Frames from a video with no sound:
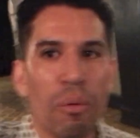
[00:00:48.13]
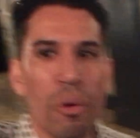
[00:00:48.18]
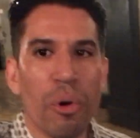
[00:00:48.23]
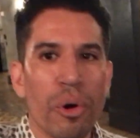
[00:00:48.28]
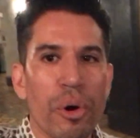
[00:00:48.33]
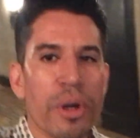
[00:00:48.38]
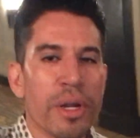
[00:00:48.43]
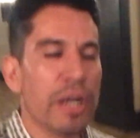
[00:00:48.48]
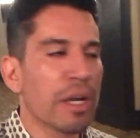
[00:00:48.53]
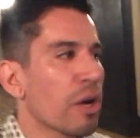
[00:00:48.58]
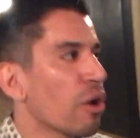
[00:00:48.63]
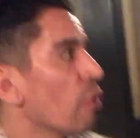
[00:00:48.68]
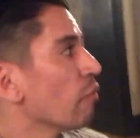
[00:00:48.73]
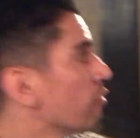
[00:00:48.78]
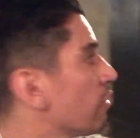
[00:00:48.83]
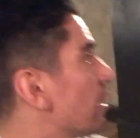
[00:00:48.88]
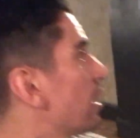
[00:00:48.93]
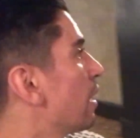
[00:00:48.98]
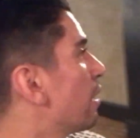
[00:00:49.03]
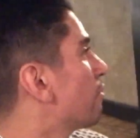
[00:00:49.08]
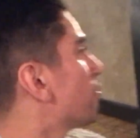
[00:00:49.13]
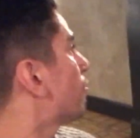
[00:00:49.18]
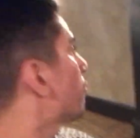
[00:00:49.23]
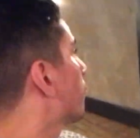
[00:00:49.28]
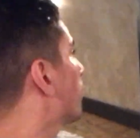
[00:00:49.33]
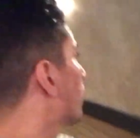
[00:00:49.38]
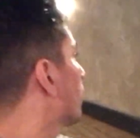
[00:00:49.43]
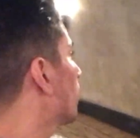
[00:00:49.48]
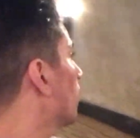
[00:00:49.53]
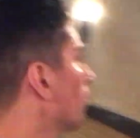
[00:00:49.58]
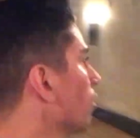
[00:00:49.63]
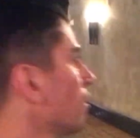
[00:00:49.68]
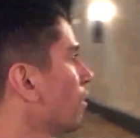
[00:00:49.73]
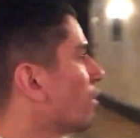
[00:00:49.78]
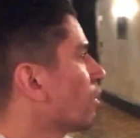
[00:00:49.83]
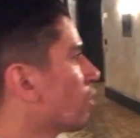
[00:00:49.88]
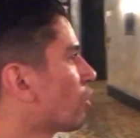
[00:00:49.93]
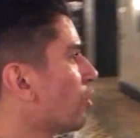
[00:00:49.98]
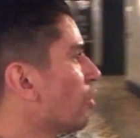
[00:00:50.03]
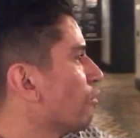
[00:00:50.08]
Ward and Kovalev.
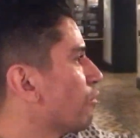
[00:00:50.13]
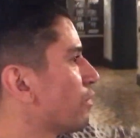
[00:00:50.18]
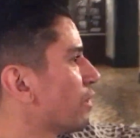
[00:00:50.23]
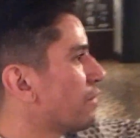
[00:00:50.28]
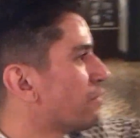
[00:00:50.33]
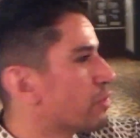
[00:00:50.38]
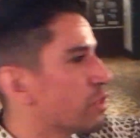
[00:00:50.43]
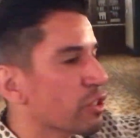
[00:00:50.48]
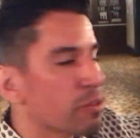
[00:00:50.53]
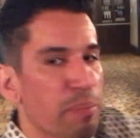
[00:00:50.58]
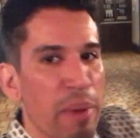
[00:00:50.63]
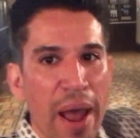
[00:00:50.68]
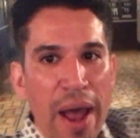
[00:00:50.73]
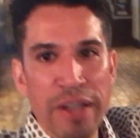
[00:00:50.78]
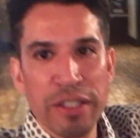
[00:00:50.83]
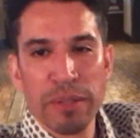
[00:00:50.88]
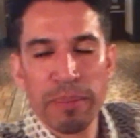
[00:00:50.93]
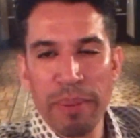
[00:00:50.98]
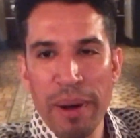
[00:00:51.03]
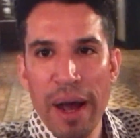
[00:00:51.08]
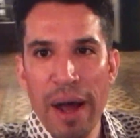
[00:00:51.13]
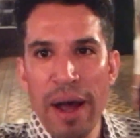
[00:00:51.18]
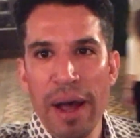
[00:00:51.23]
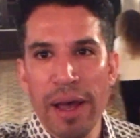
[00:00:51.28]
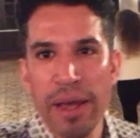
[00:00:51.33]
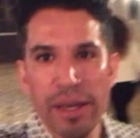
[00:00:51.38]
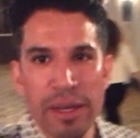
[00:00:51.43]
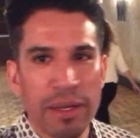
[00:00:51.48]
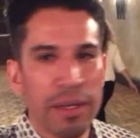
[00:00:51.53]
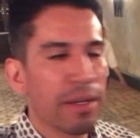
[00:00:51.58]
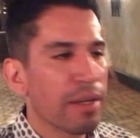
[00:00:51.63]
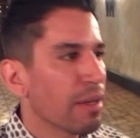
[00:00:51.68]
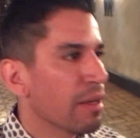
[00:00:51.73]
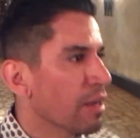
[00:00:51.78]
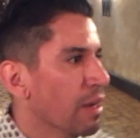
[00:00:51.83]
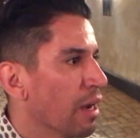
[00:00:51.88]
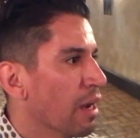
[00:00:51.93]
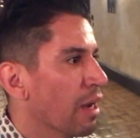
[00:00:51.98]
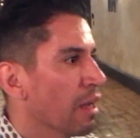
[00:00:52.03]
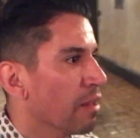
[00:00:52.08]
Kovalev just passed by.
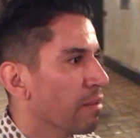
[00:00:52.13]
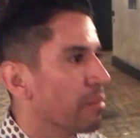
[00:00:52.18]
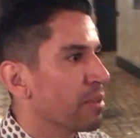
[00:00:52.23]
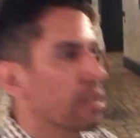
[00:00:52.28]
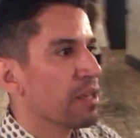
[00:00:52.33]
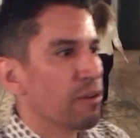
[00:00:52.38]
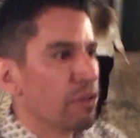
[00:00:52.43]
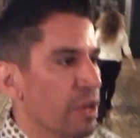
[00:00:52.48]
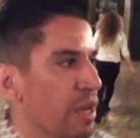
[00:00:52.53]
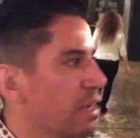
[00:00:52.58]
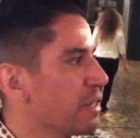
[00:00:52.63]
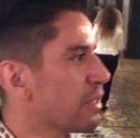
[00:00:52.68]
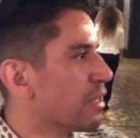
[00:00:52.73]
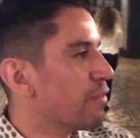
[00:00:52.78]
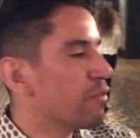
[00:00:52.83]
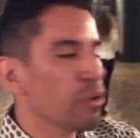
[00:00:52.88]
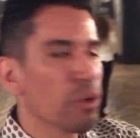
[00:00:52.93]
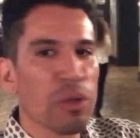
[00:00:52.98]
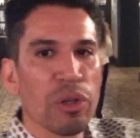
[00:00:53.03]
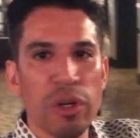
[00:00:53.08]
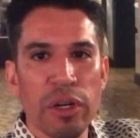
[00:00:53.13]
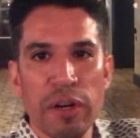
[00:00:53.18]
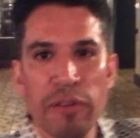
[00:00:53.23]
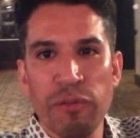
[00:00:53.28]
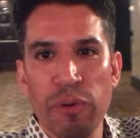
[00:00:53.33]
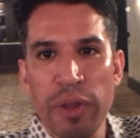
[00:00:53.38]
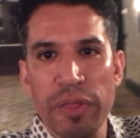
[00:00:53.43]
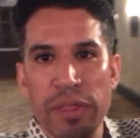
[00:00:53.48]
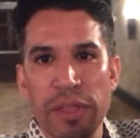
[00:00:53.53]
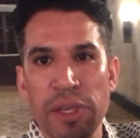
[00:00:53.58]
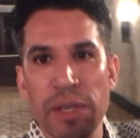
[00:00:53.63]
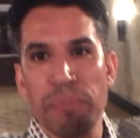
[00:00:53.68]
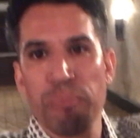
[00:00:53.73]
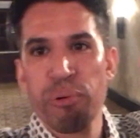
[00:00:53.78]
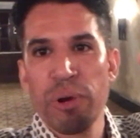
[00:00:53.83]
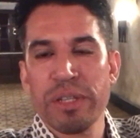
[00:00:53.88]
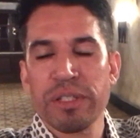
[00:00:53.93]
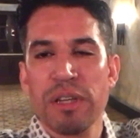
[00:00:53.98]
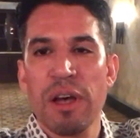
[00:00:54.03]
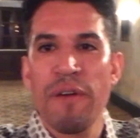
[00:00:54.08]
Uh, let me go ahead and give you a look of what the
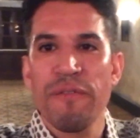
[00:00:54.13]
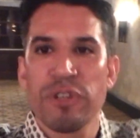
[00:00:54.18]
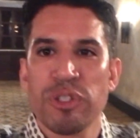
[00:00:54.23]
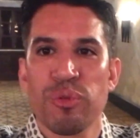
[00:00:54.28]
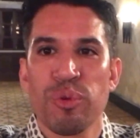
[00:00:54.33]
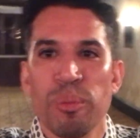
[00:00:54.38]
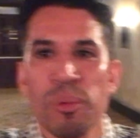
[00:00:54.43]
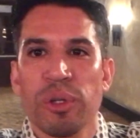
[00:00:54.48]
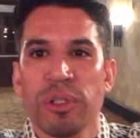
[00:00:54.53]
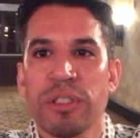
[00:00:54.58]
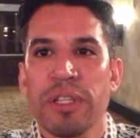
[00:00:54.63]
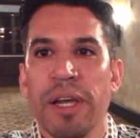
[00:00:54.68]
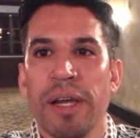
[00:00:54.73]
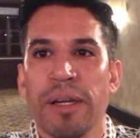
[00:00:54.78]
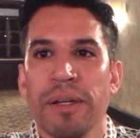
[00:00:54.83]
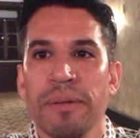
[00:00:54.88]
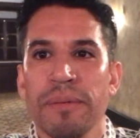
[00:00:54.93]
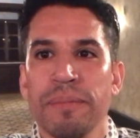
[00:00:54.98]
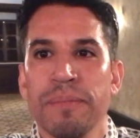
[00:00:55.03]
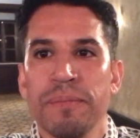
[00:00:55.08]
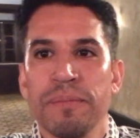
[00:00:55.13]
press conference room looks like.